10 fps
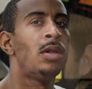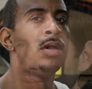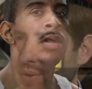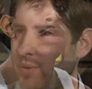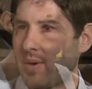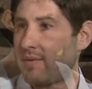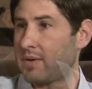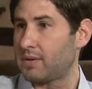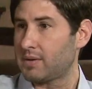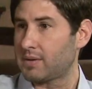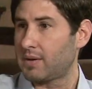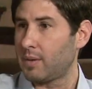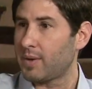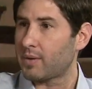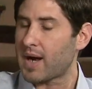with whoever is
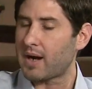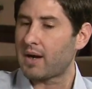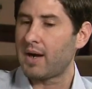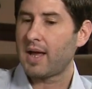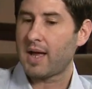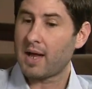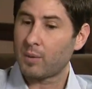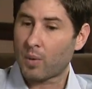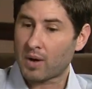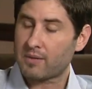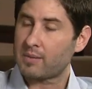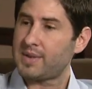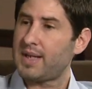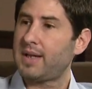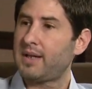going to be the writer? And one of them
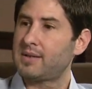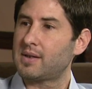did.